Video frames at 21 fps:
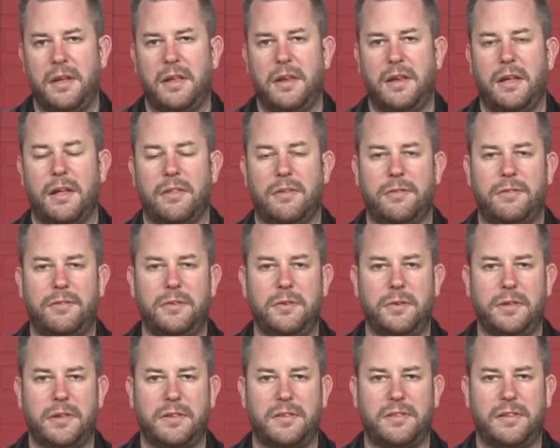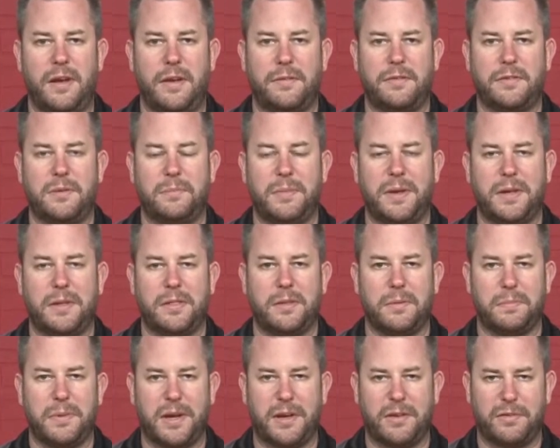Now, the fuel itself can be the
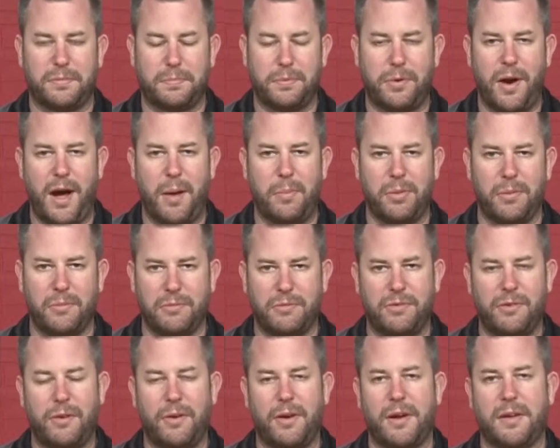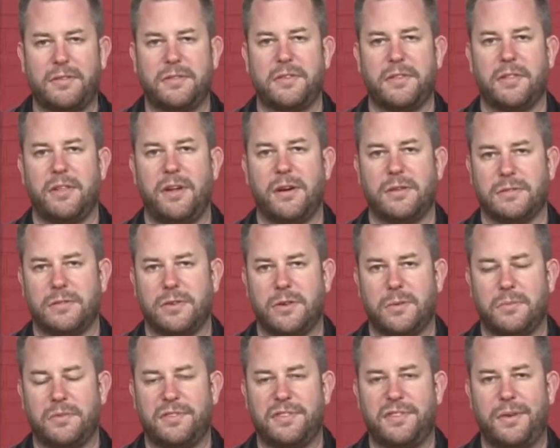biggest problem for us in
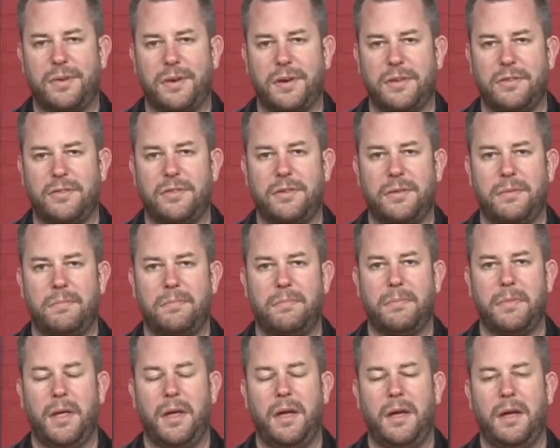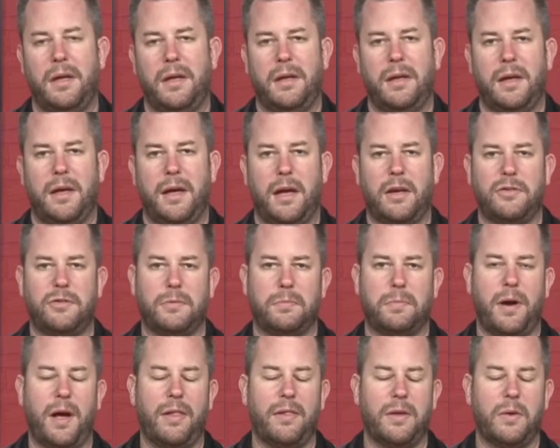long-term storage. As you're
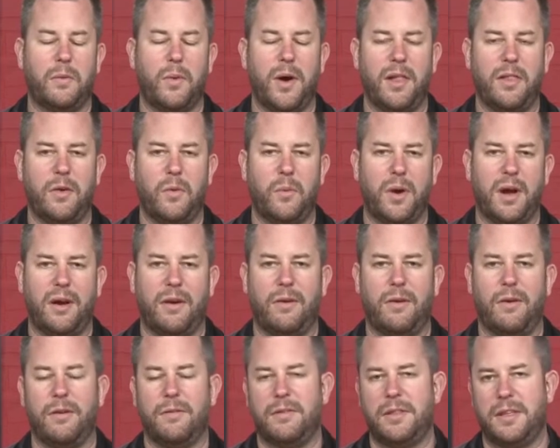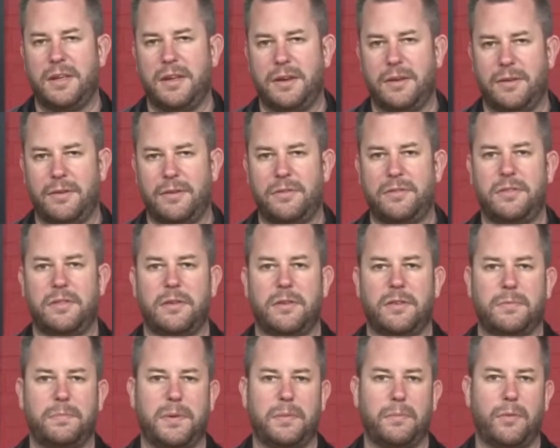probably well aware, over the years,
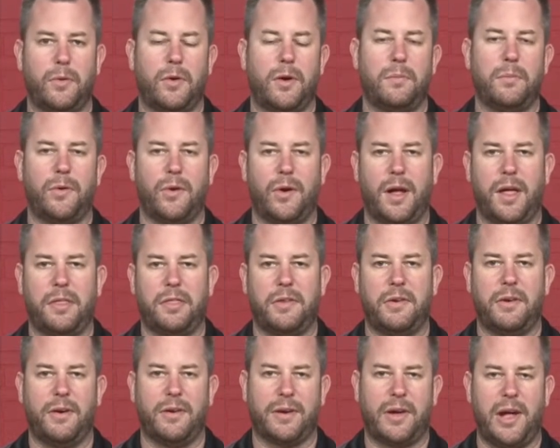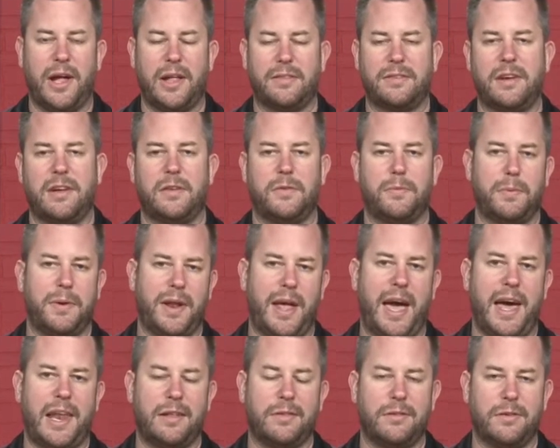there's been more and more ethanol content been
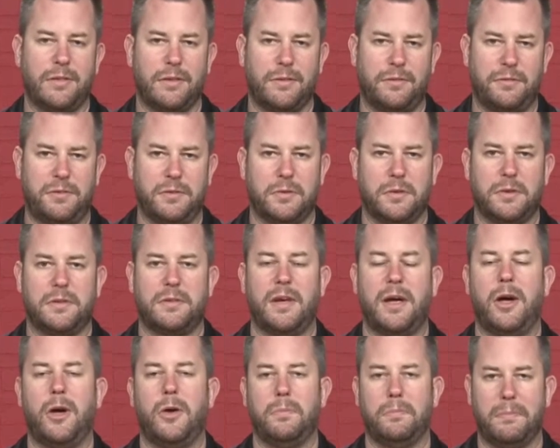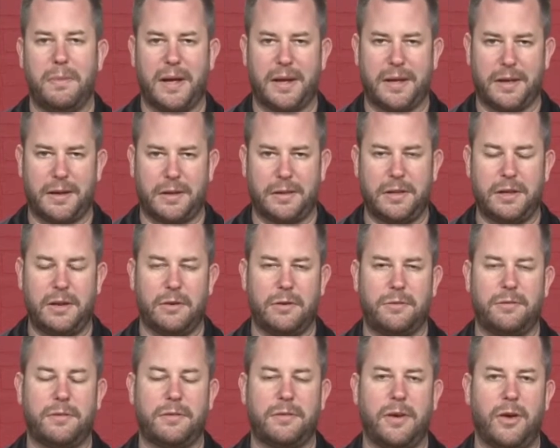added to the fuel to help make it cleaner
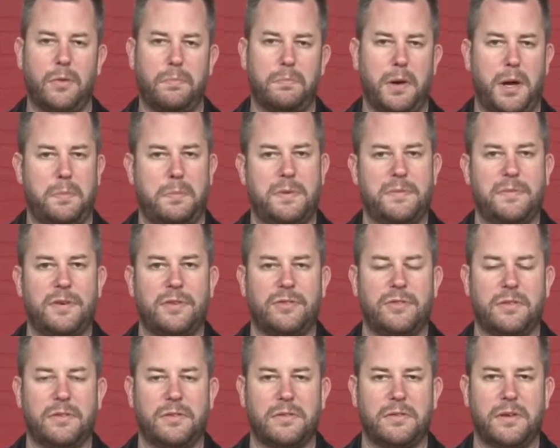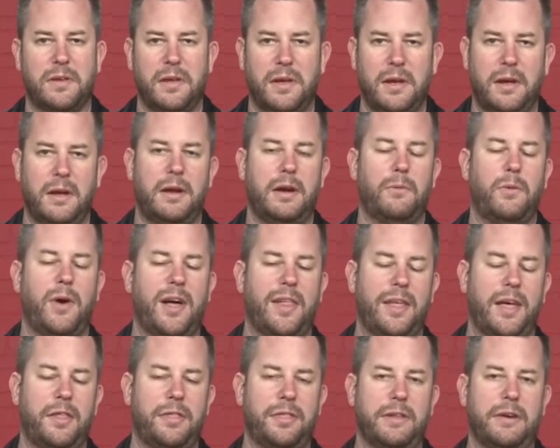for tailpipe emissions. And while
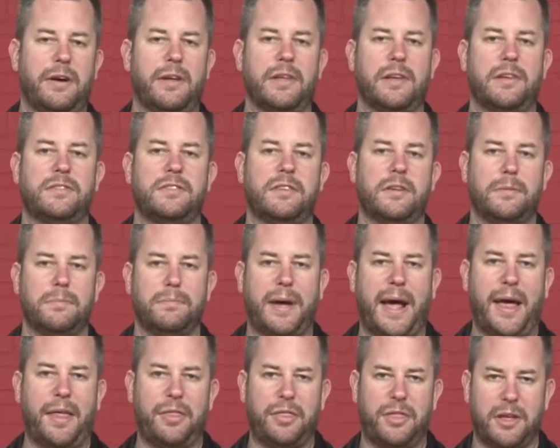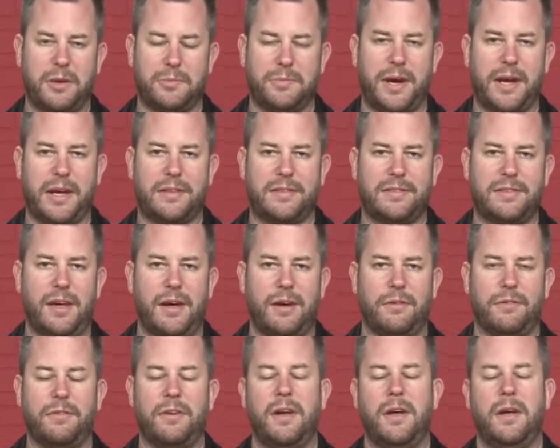ethanol isn't a bad thing by
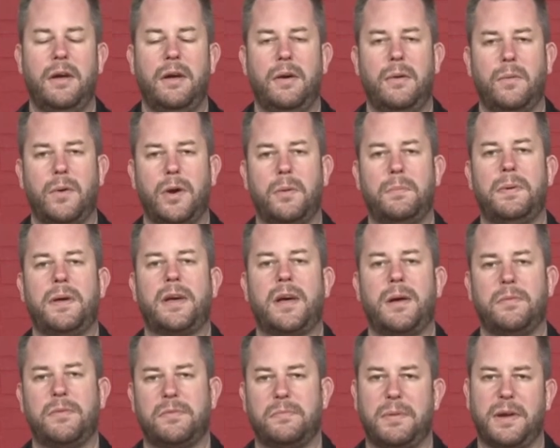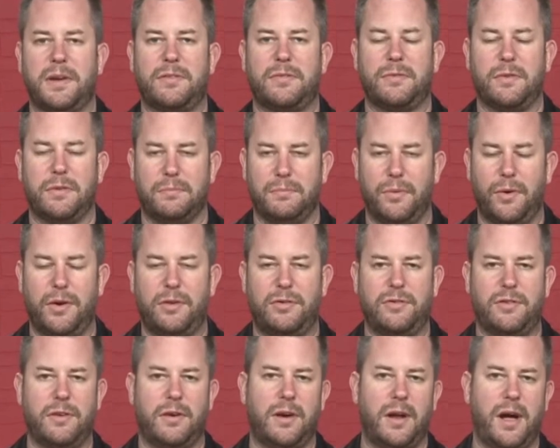itself, when it becomes mixed with
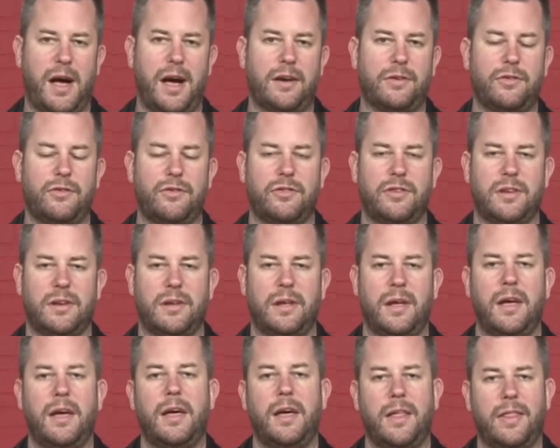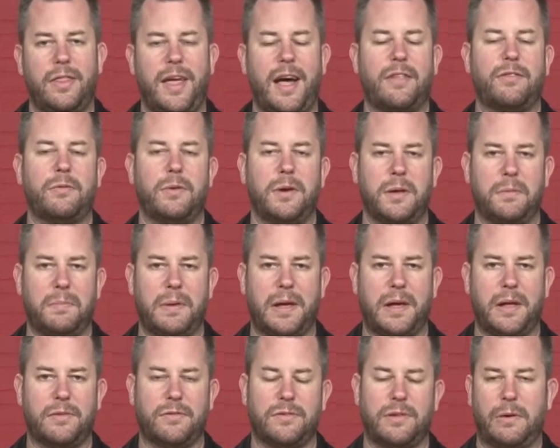moisture and oxygen, that's when it
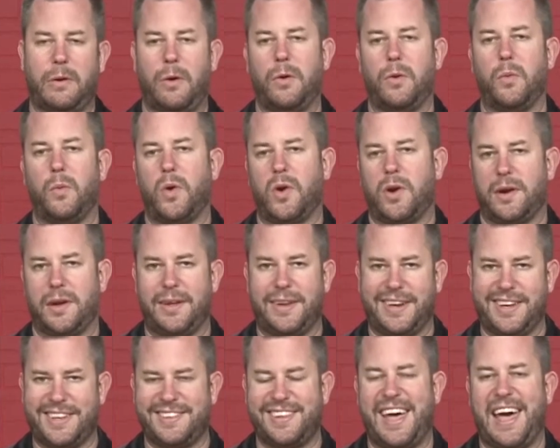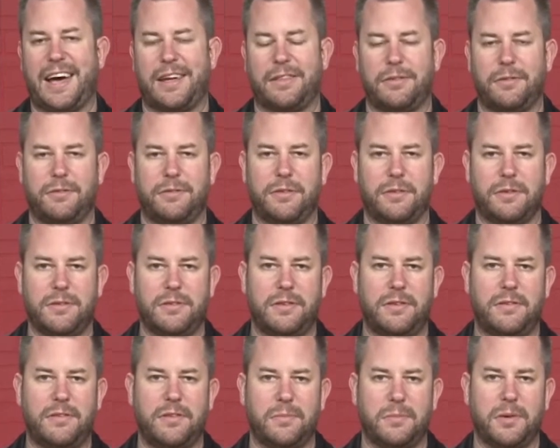begins to go to work and attack the fuel
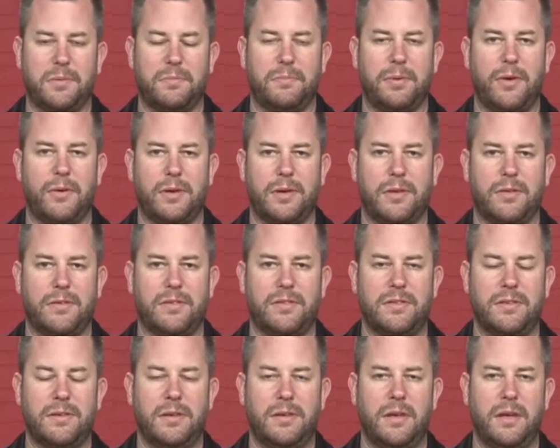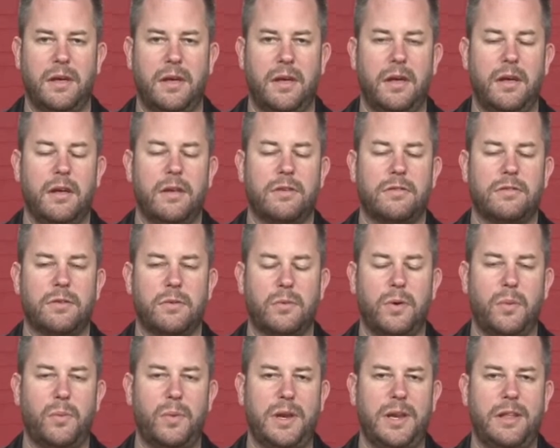system components. So
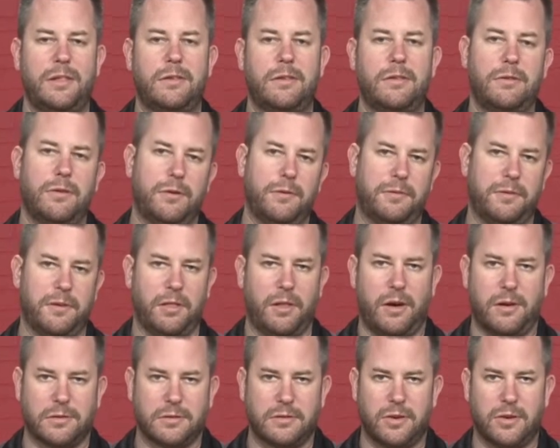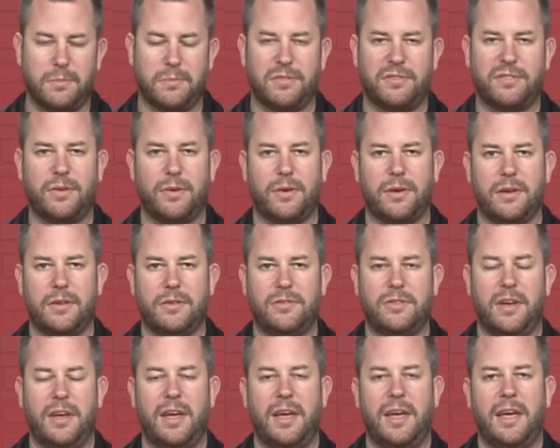what we need to do for long-term
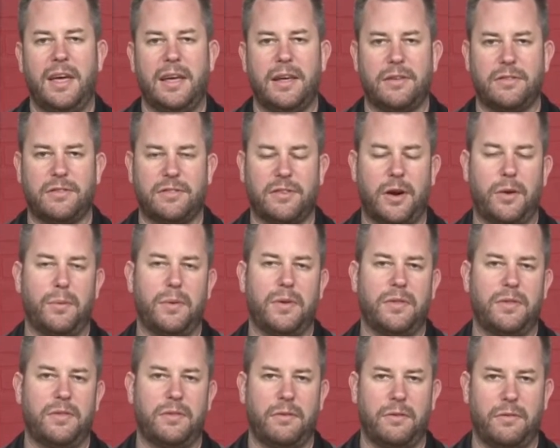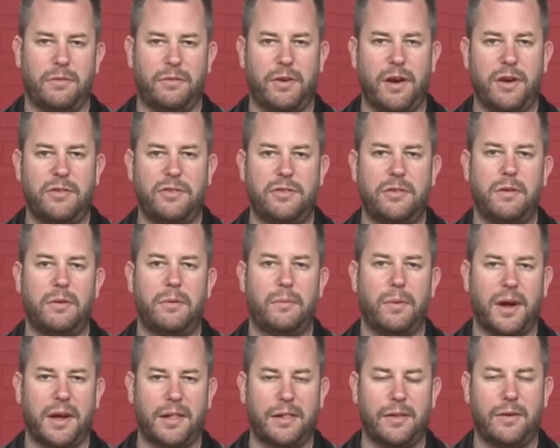storage is start with fresh,
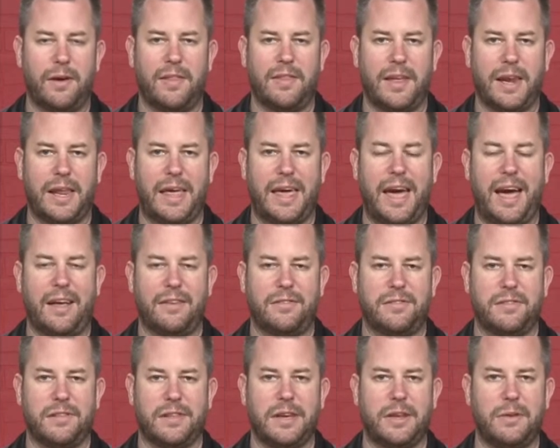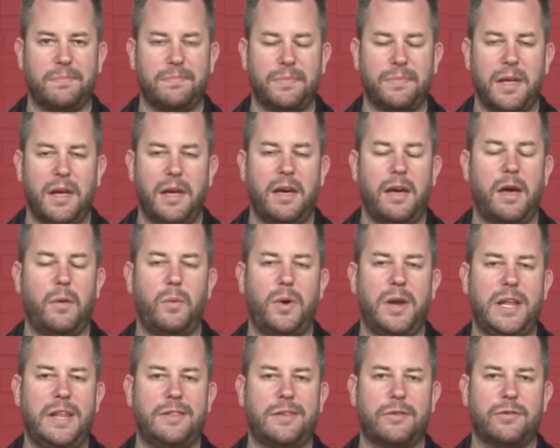regular unleaded gasoline, and we
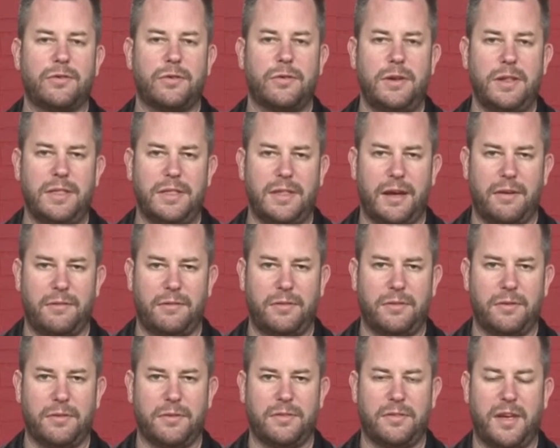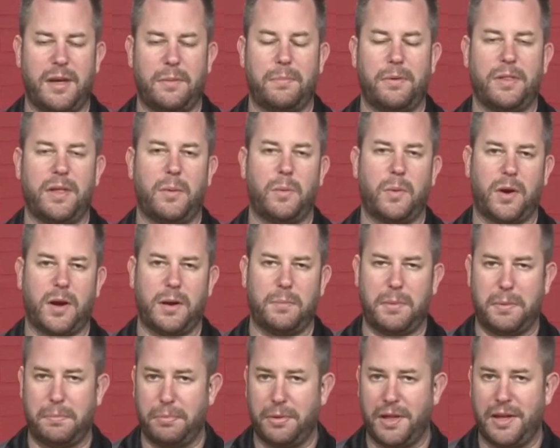need to treat that fuel sample that we're going to
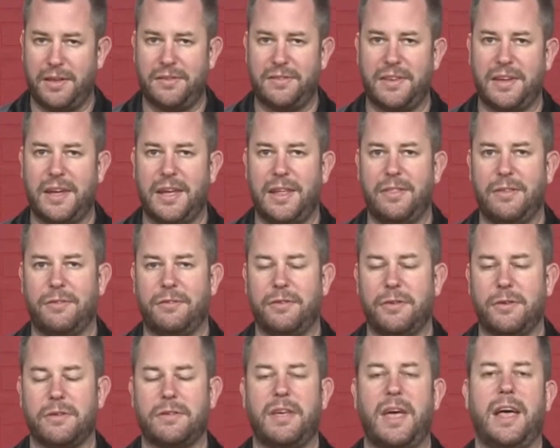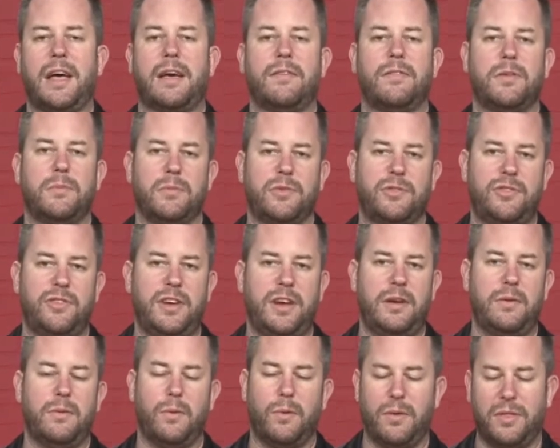be placing in the fuel tank of the
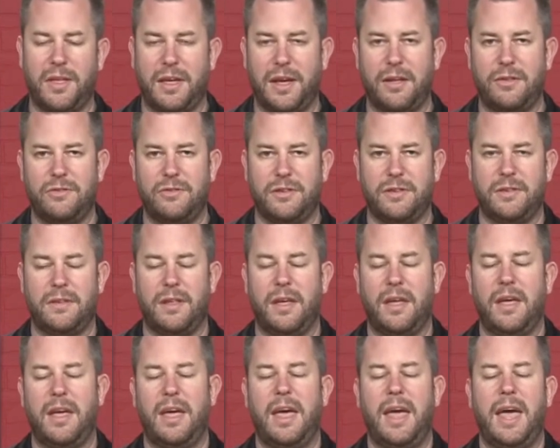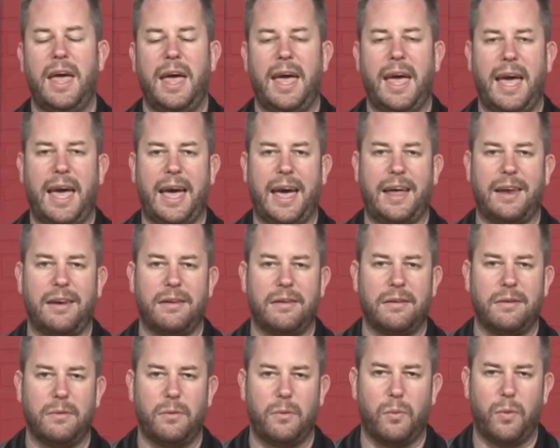machine or the engine and
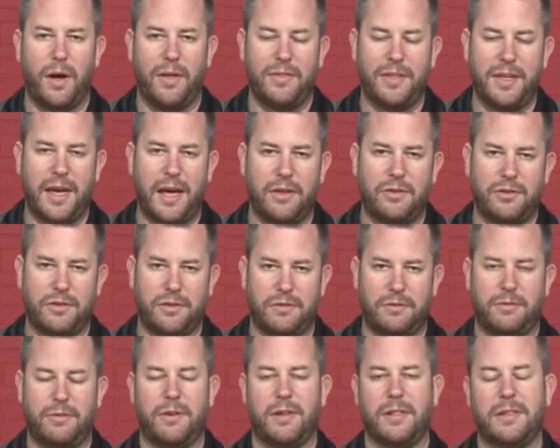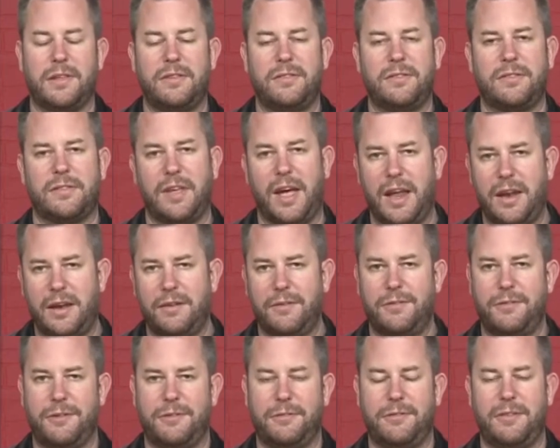run the engine for at least 10 to
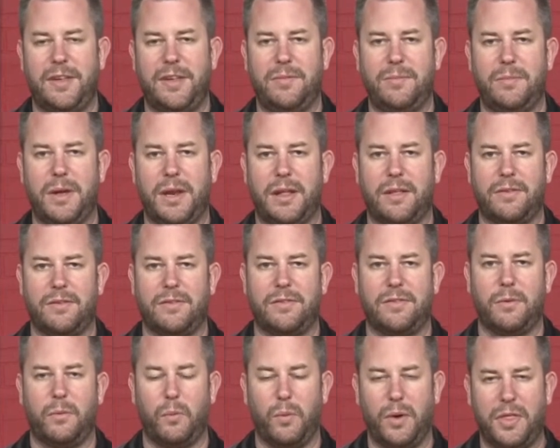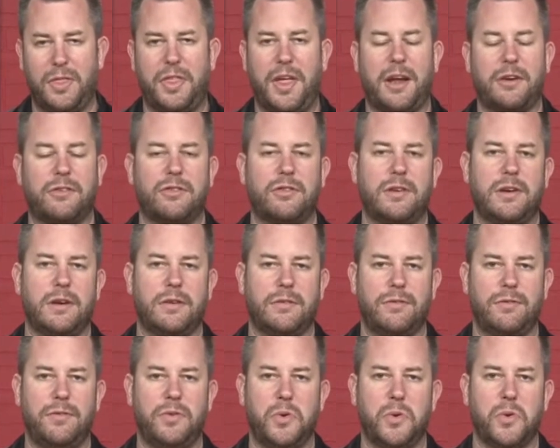15 minutes with that treated
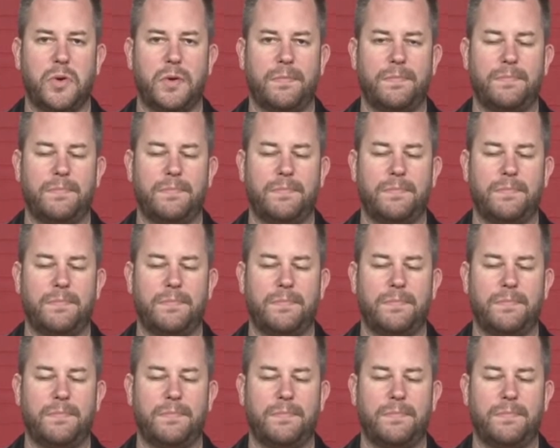fuel.